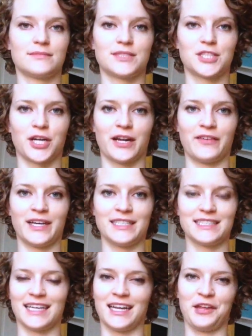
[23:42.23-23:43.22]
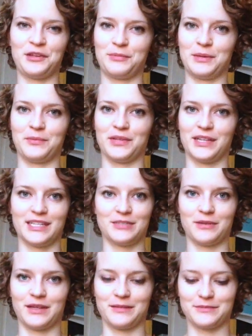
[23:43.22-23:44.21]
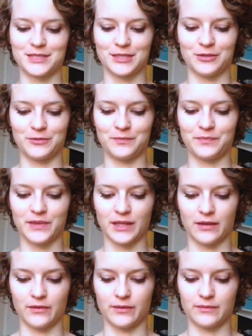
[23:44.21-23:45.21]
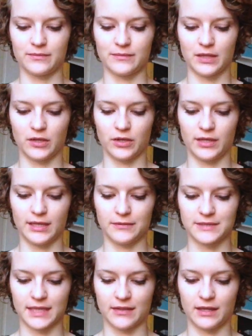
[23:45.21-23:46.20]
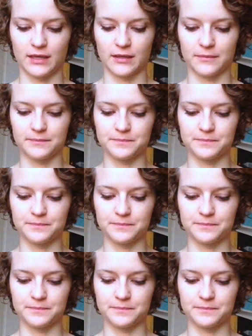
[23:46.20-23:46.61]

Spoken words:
turn out nice, and other people like to wear them, so they're good gifts, I think.